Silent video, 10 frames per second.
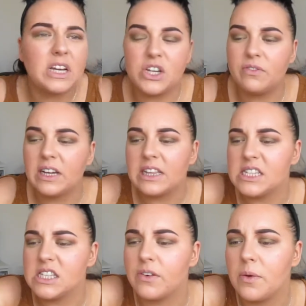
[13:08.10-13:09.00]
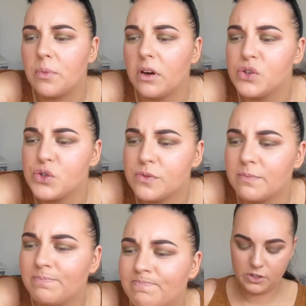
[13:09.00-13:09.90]
don't reckon this is the right brush.
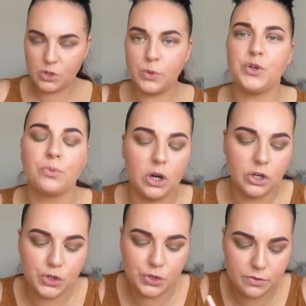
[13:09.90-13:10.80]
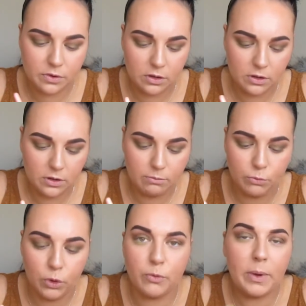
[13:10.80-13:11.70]
Switching brush.
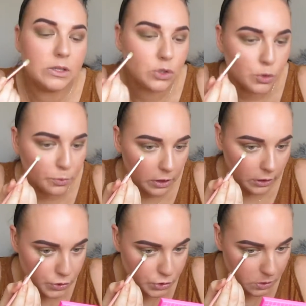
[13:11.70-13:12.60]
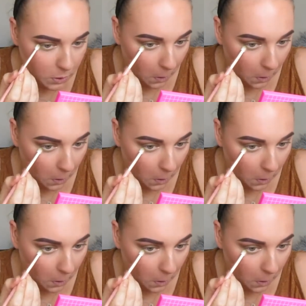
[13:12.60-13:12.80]
More of a pencil brush.